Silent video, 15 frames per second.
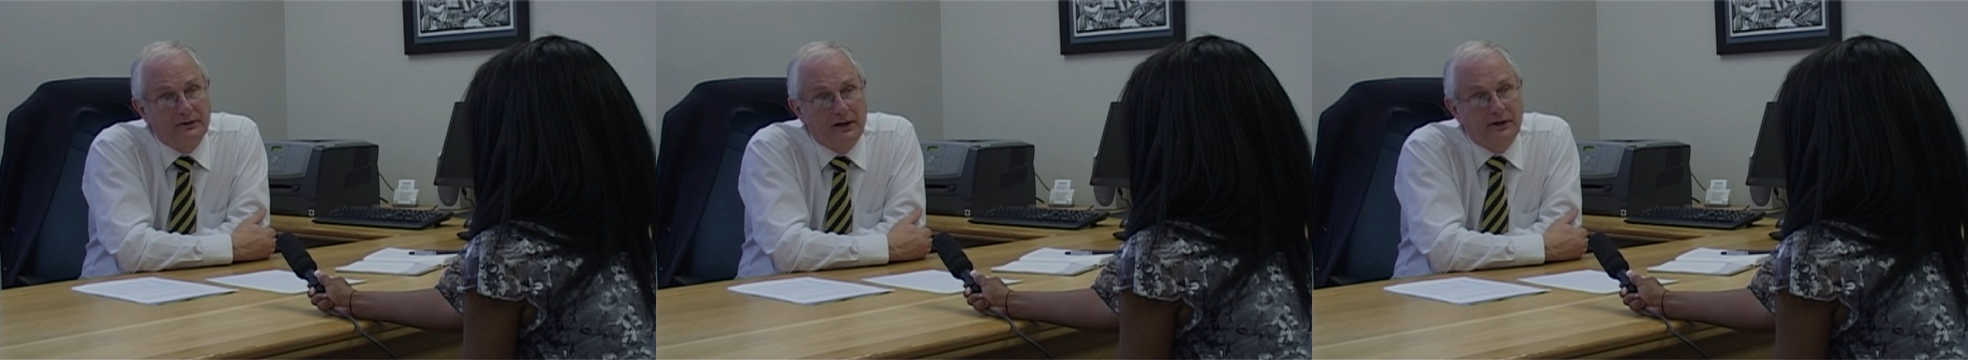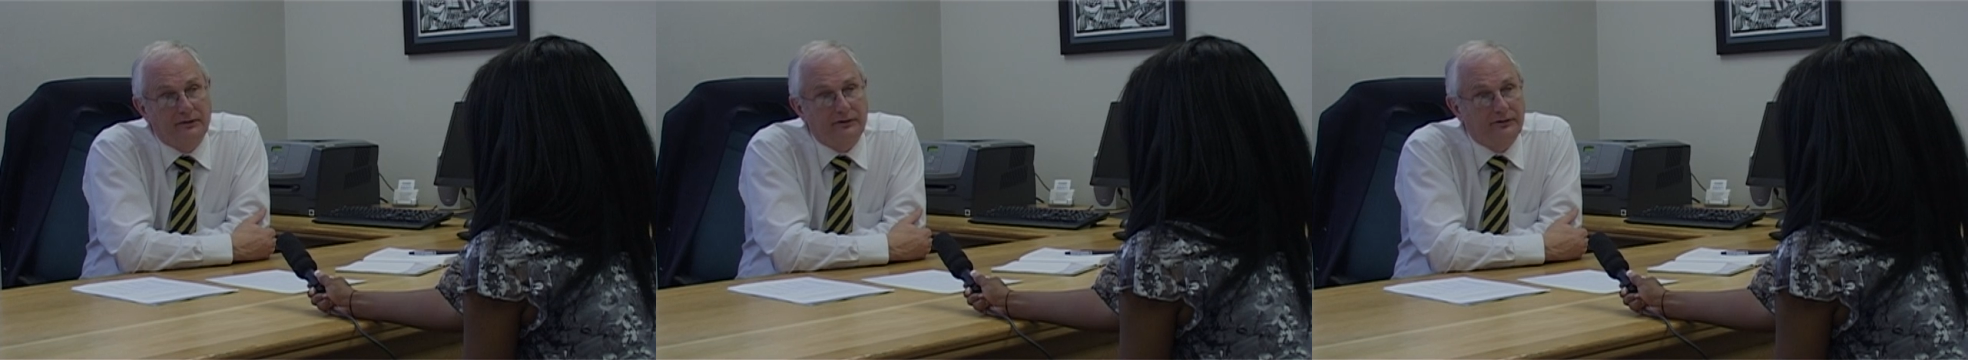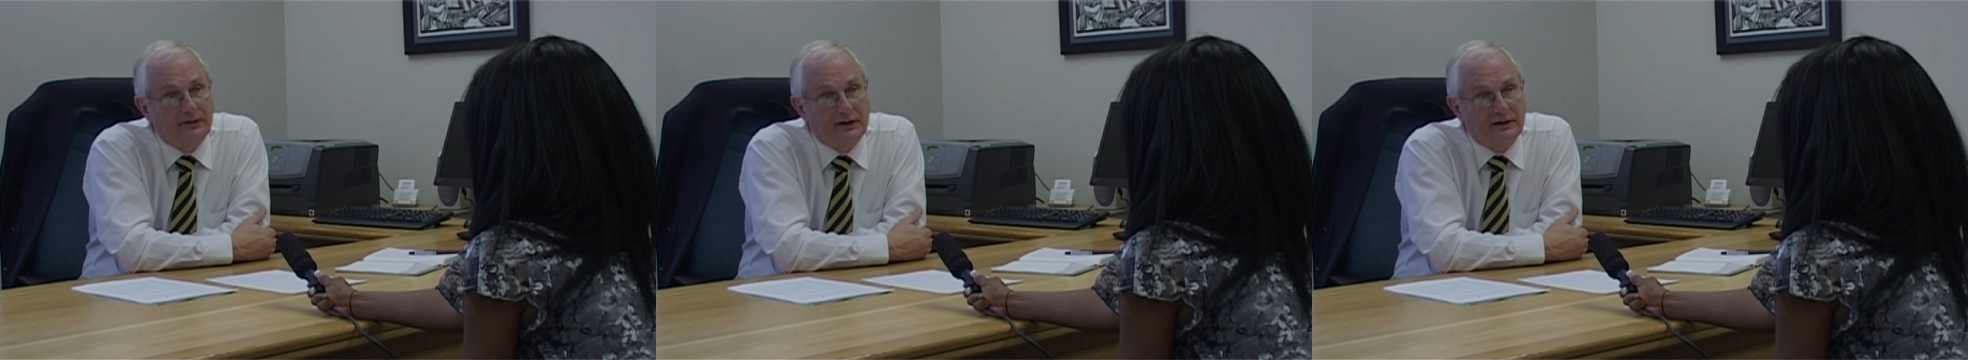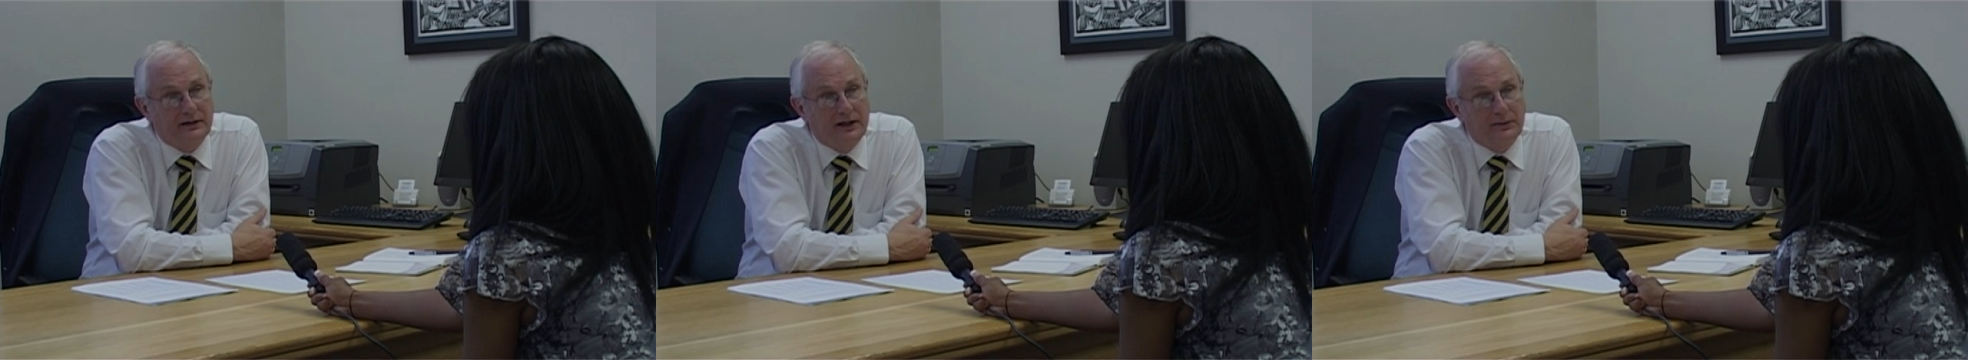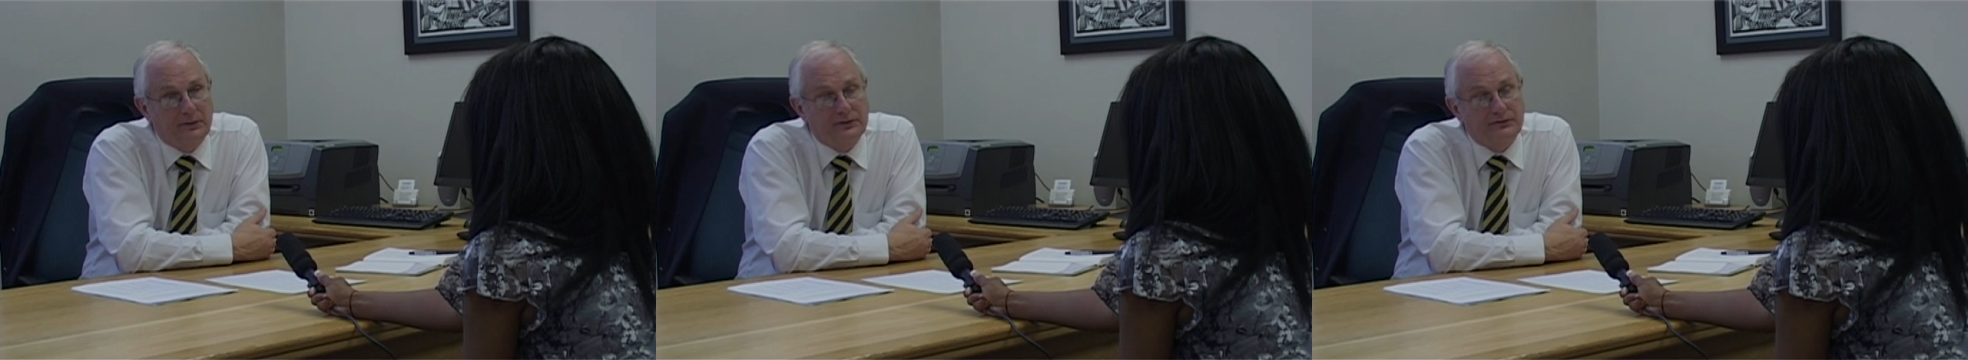as a second
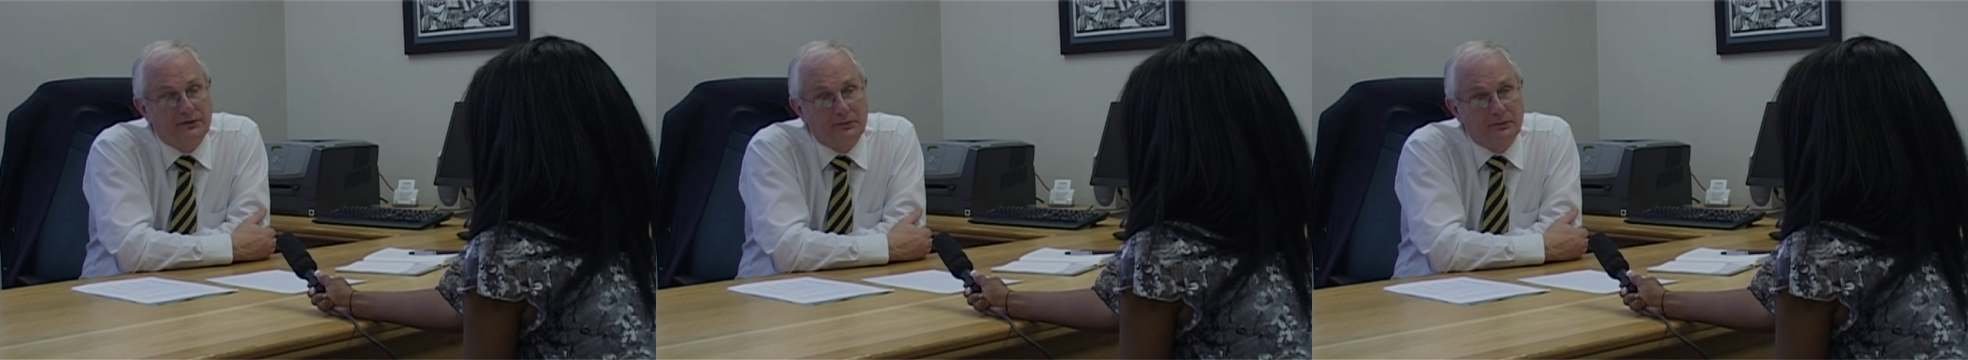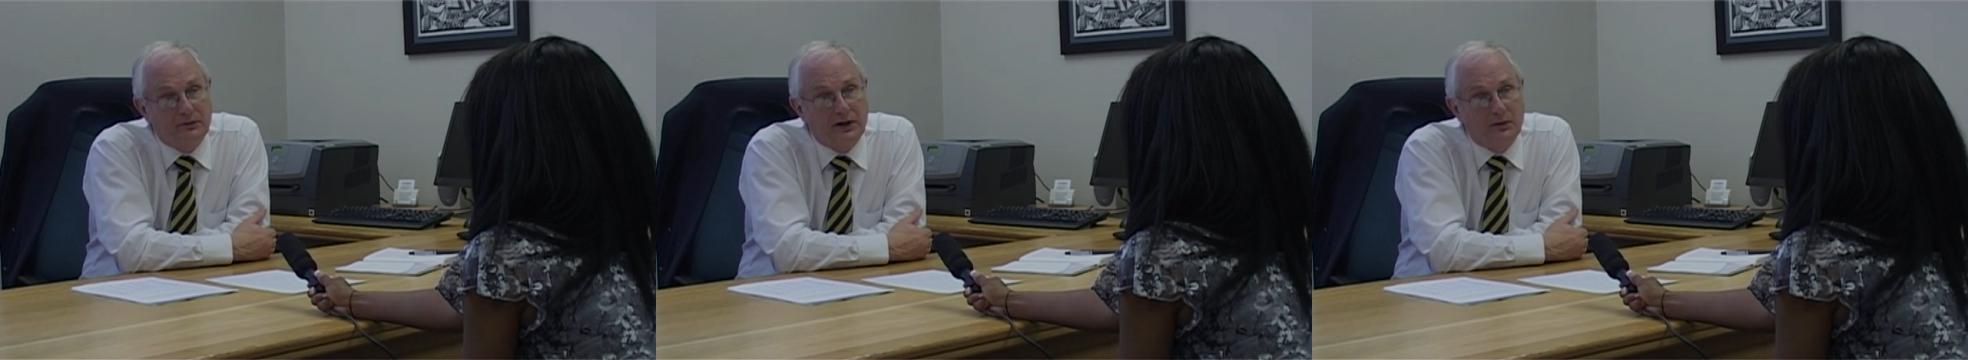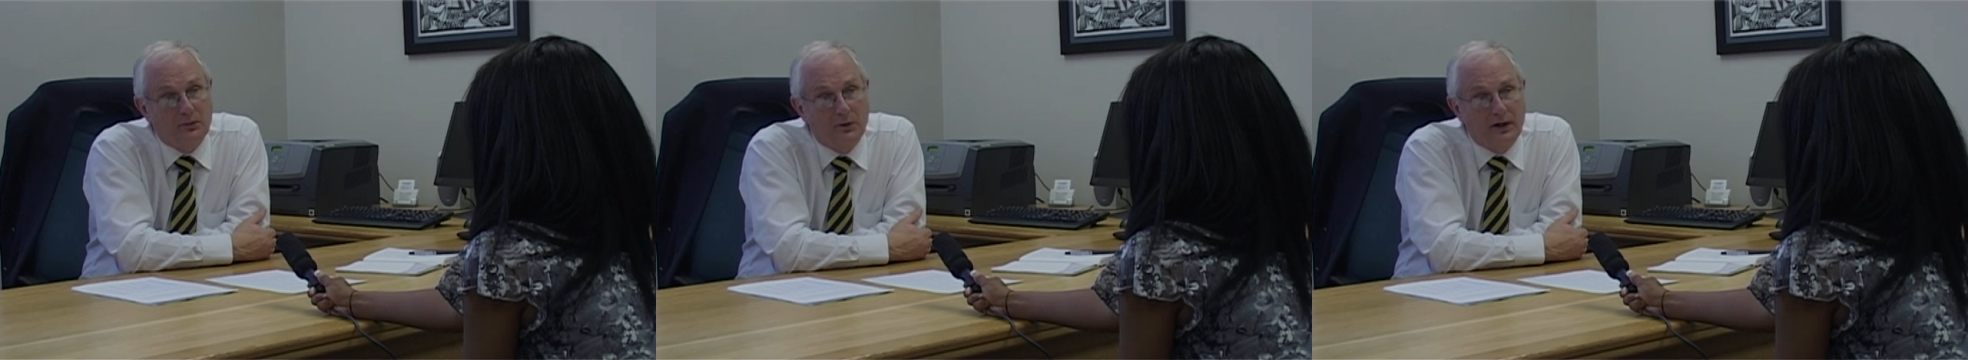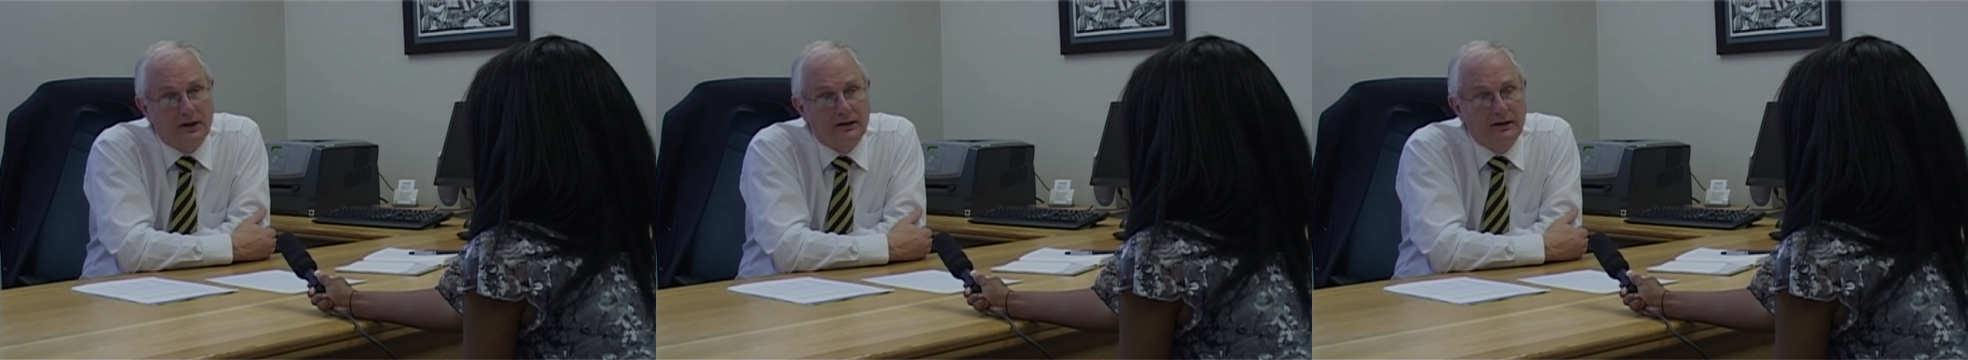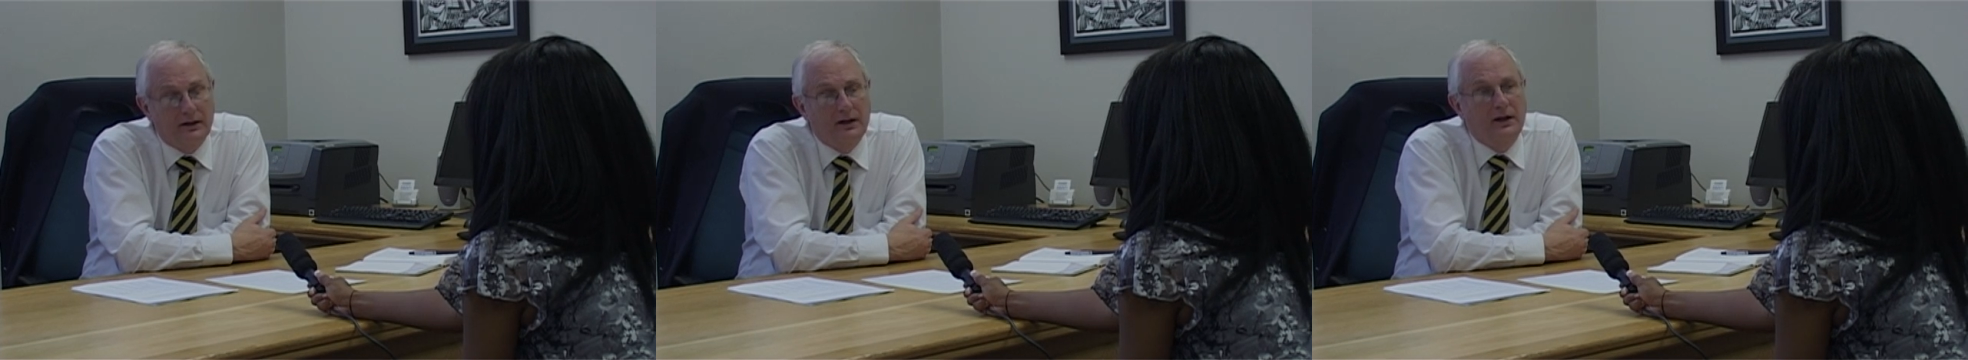language from grade
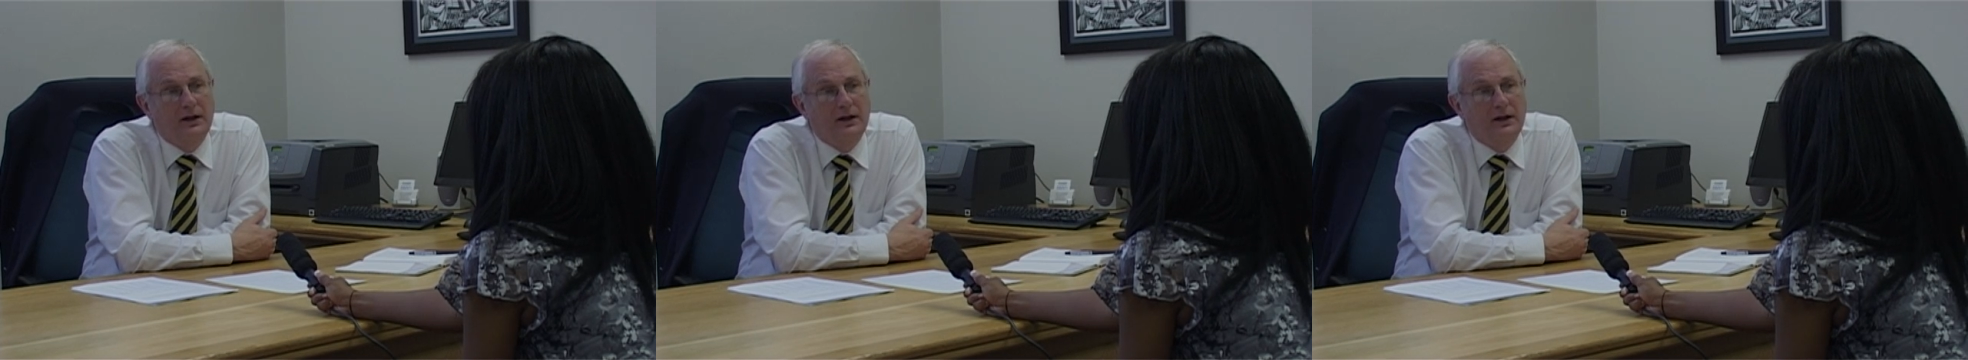1,